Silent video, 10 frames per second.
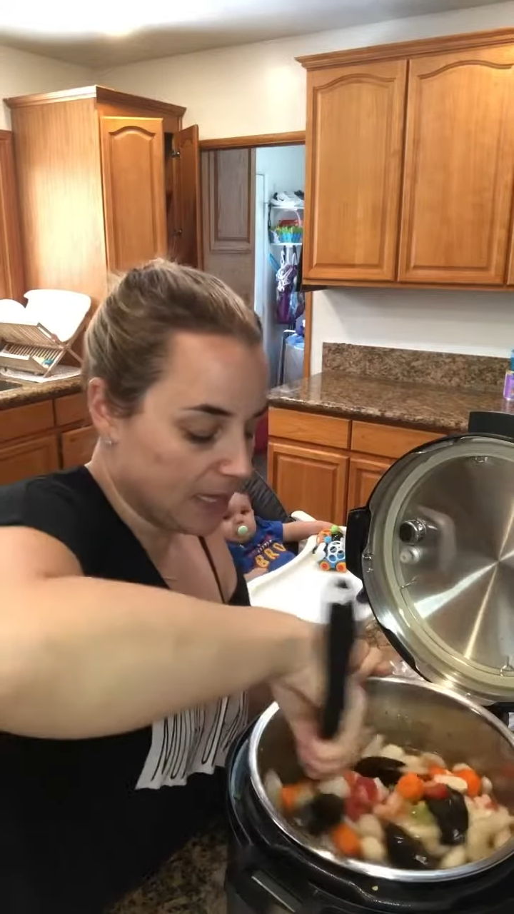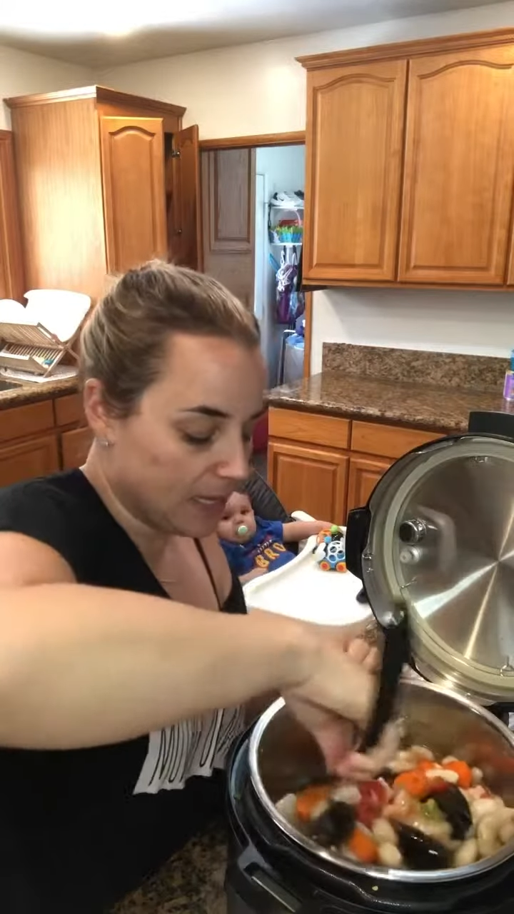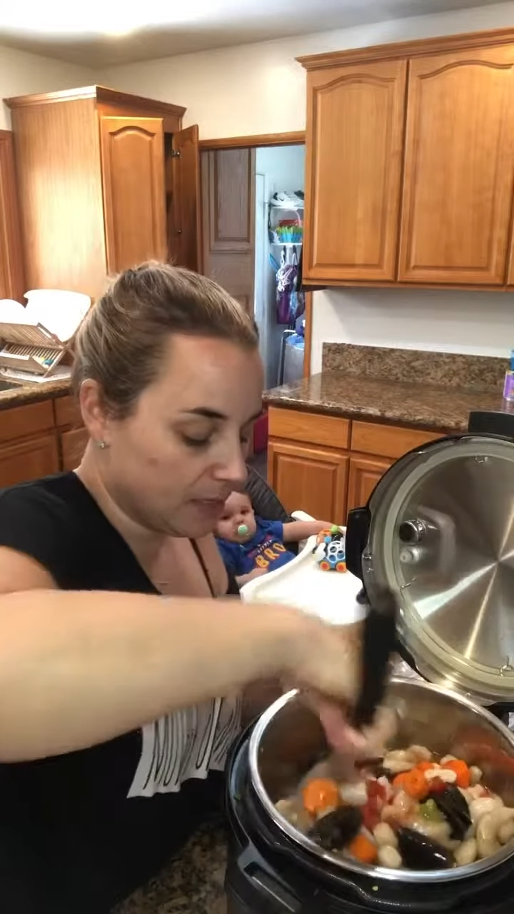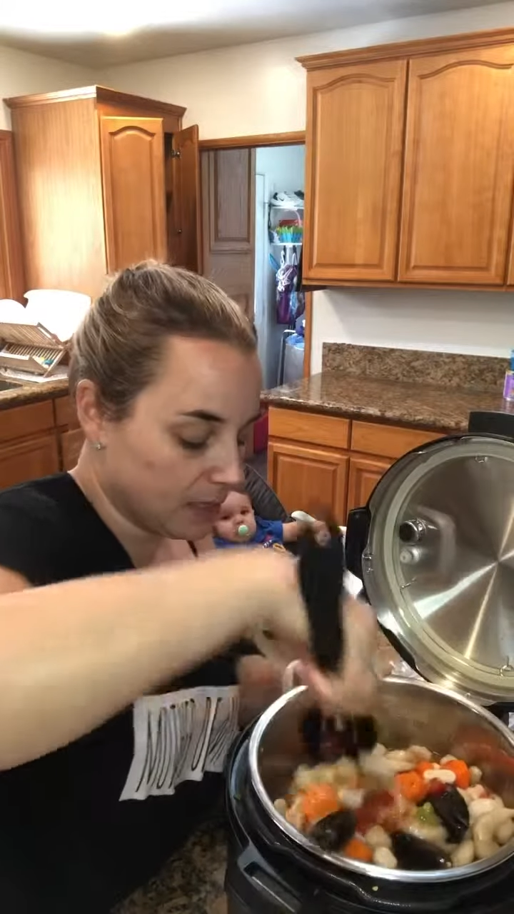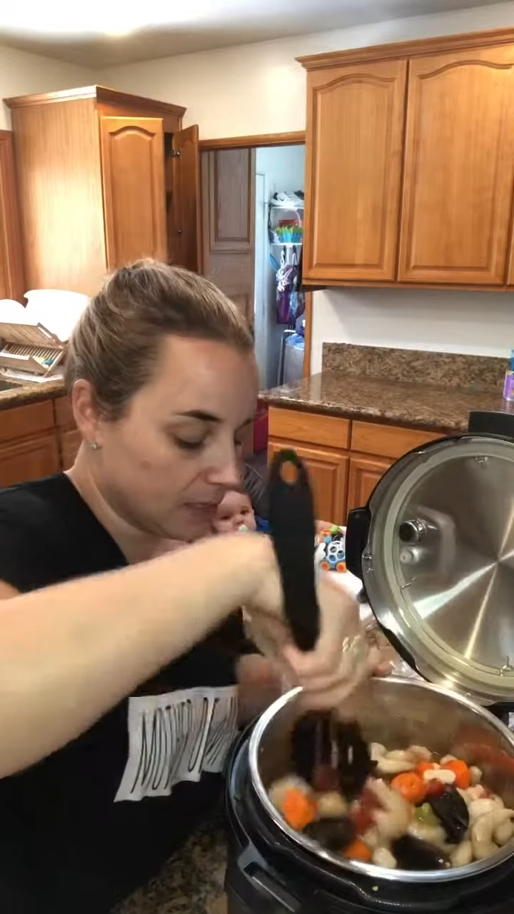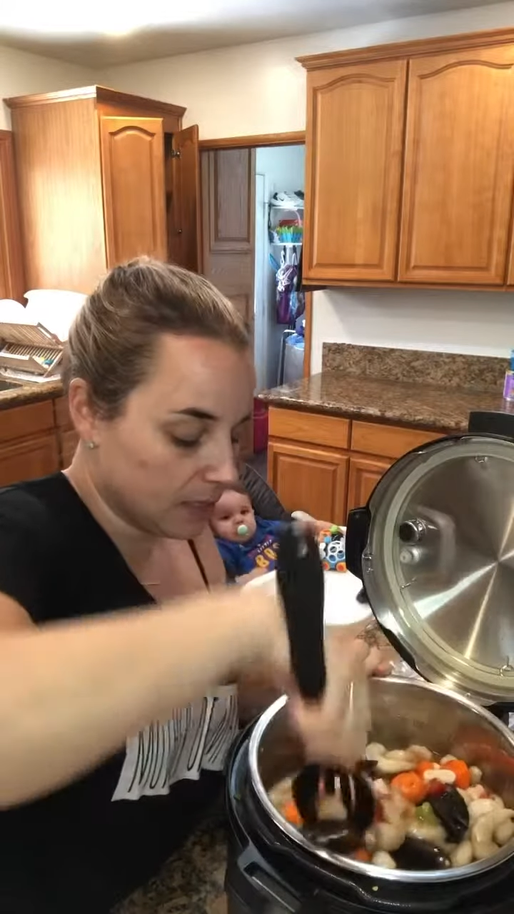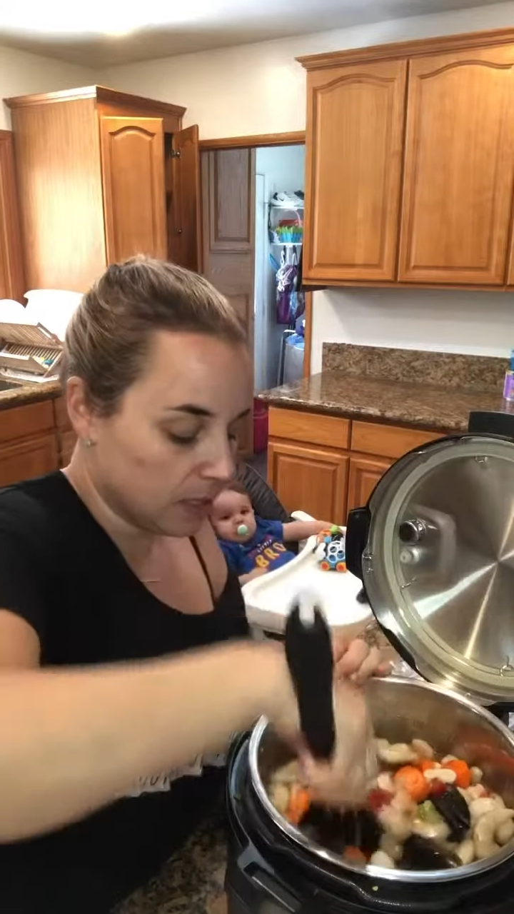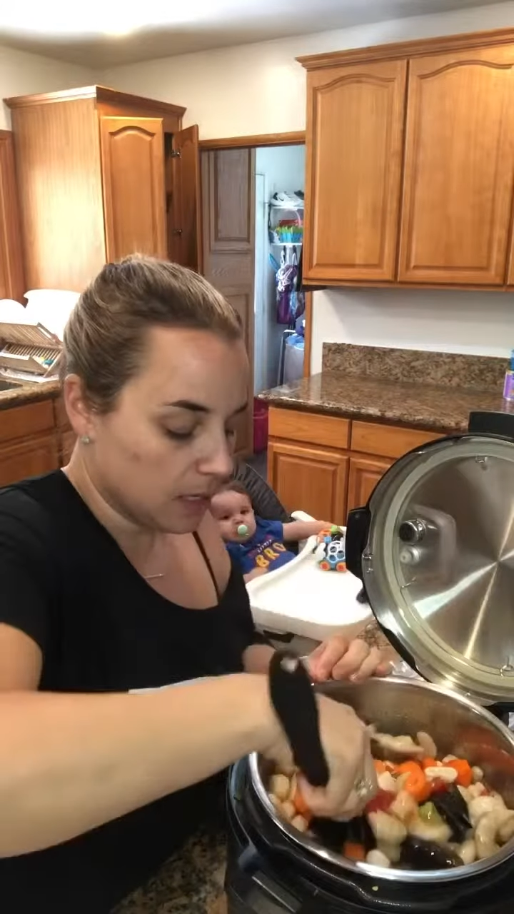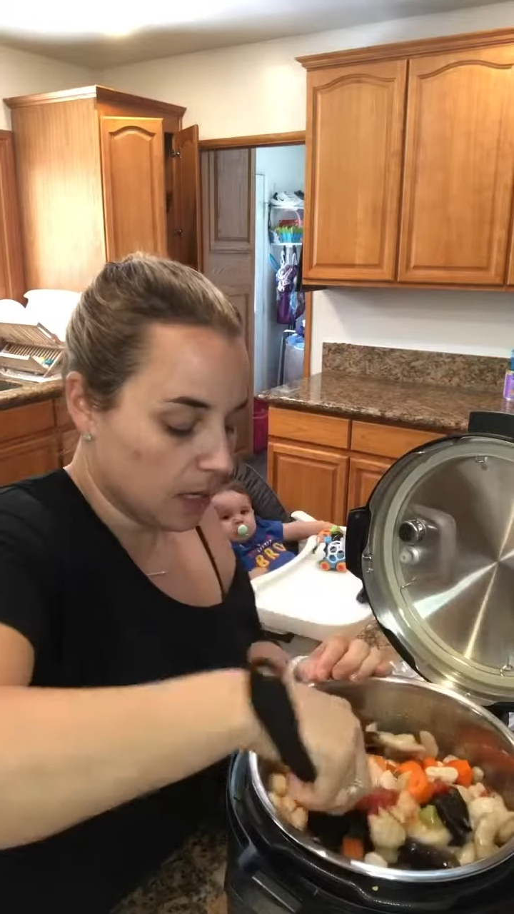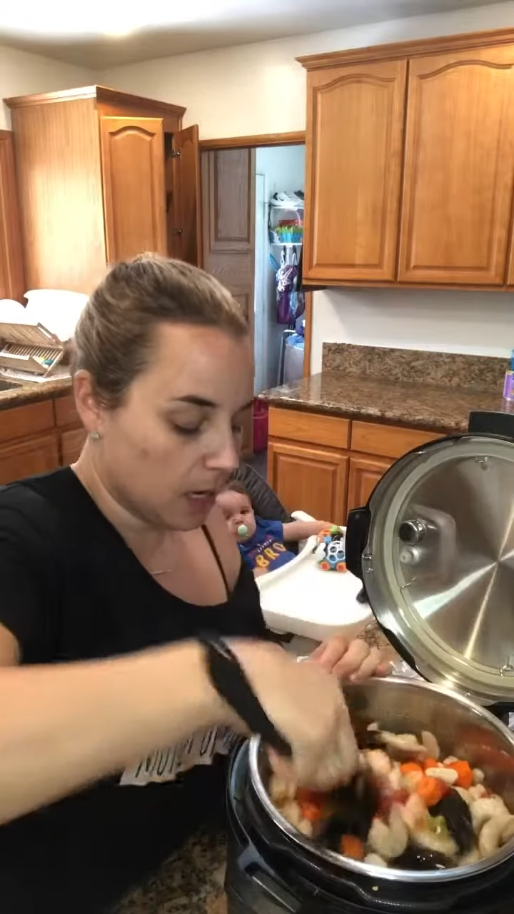this
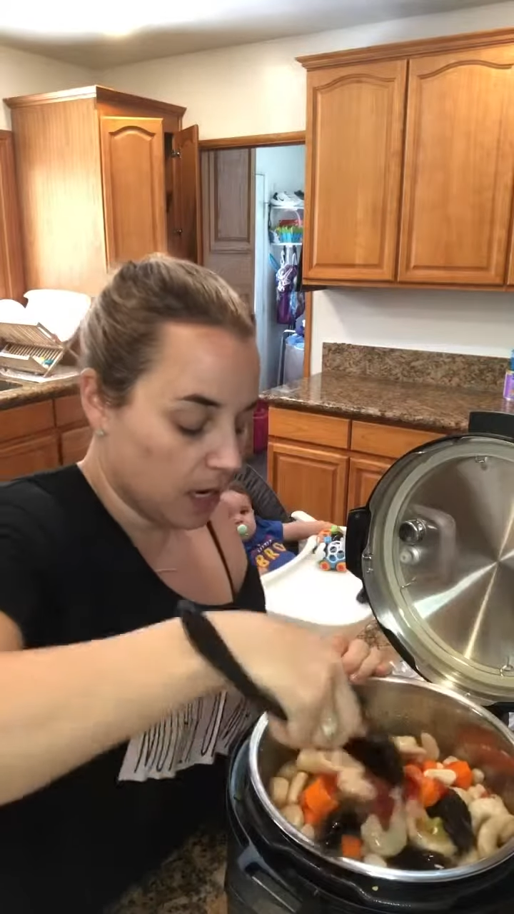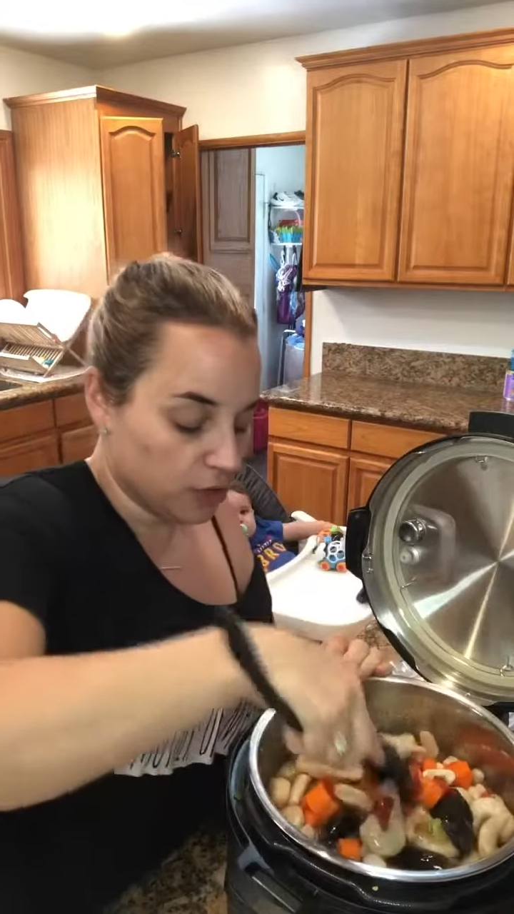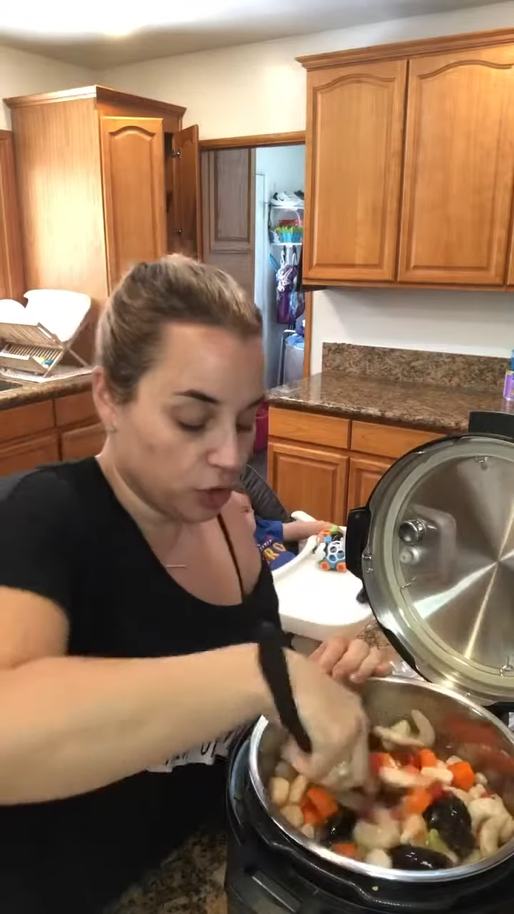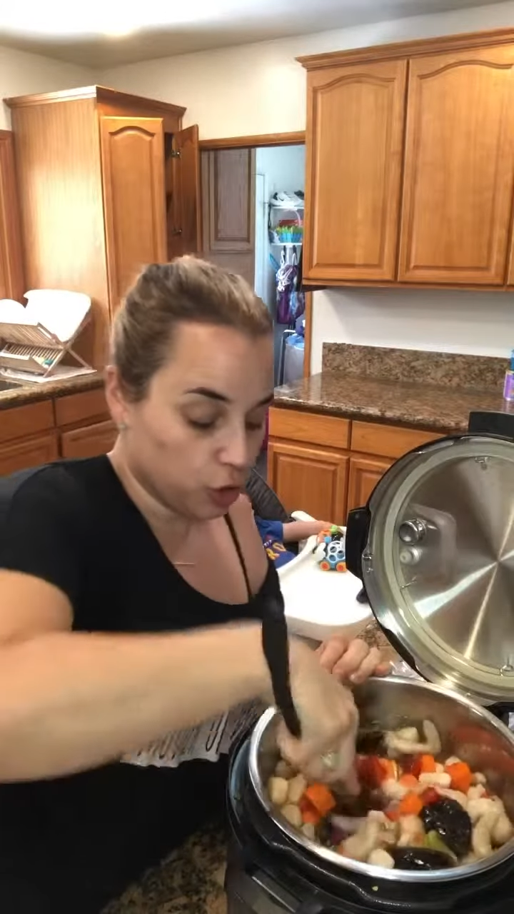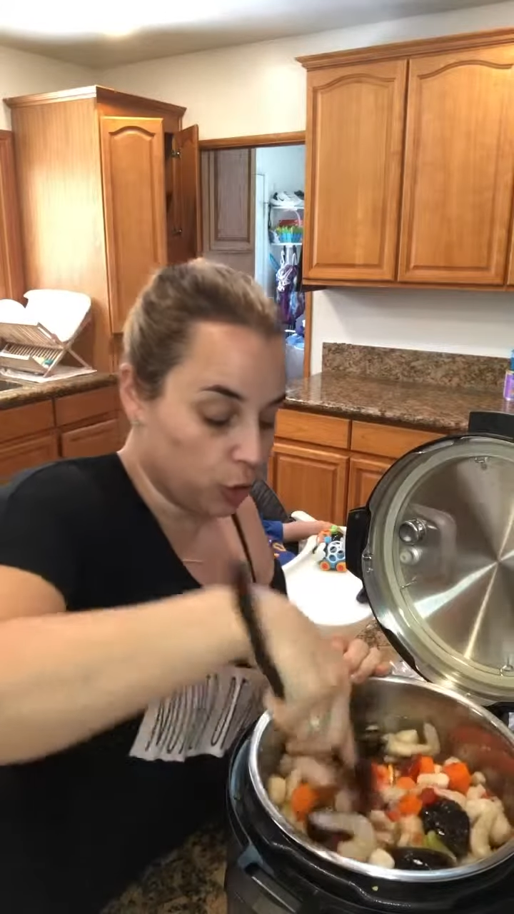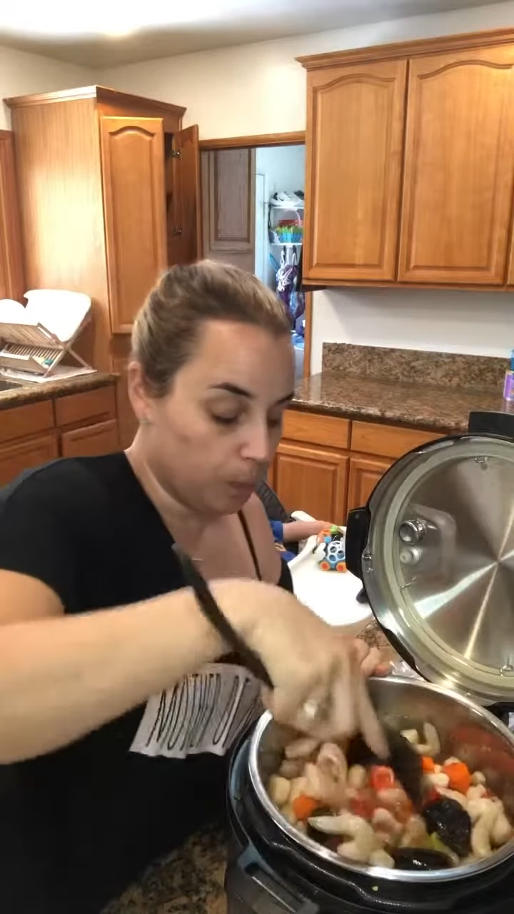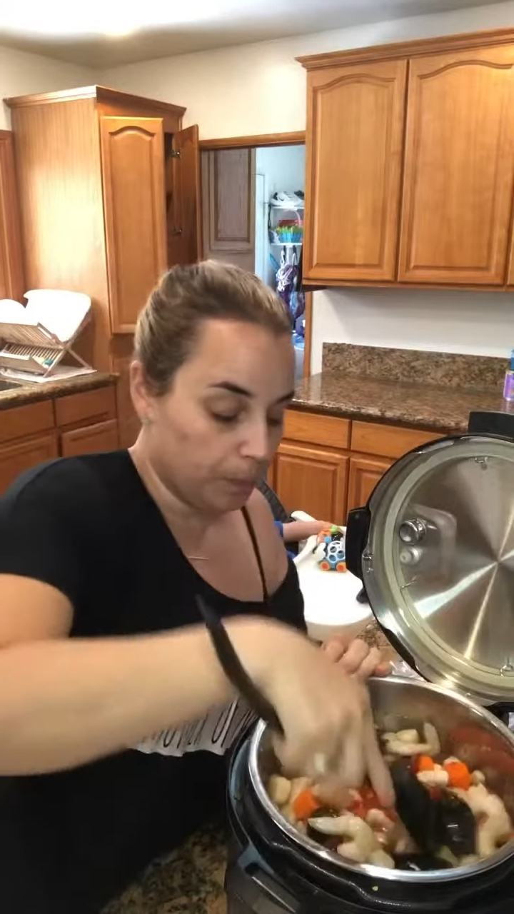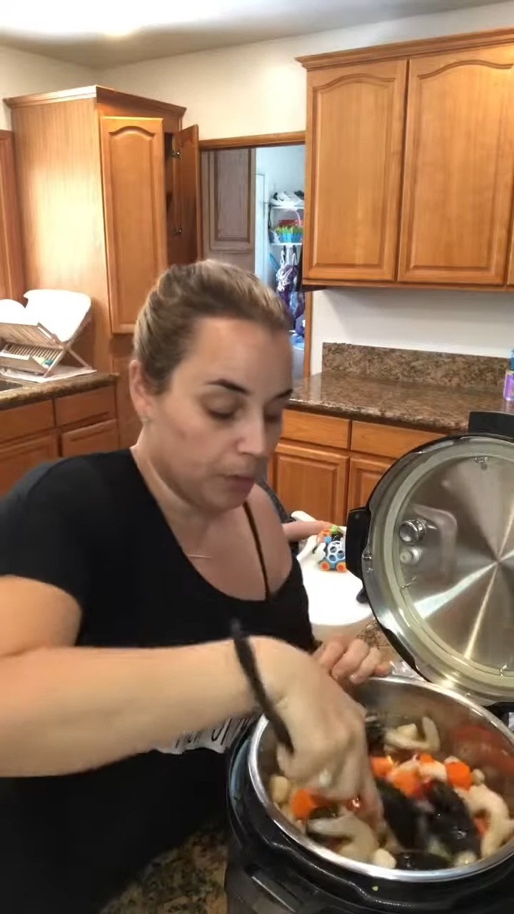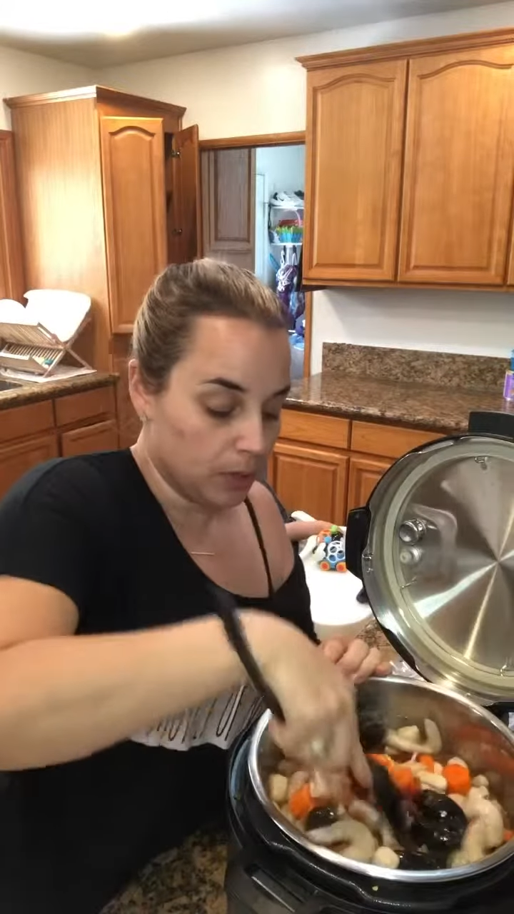soup,